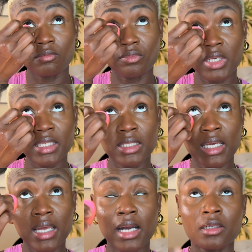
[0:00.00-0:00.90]
Blend
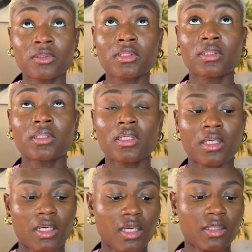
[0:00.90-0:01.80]
that out,
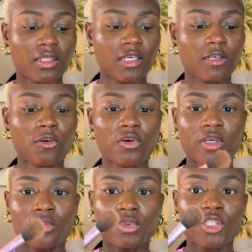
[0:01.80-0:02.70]
and then go
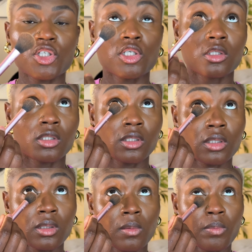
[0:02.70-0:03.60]
in with your
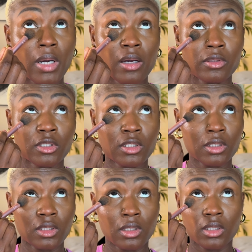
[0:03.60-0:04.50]
powder
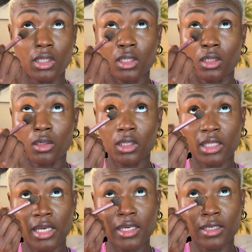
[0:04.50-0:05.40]
and lock
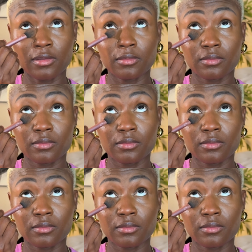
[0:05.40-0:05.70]
that in.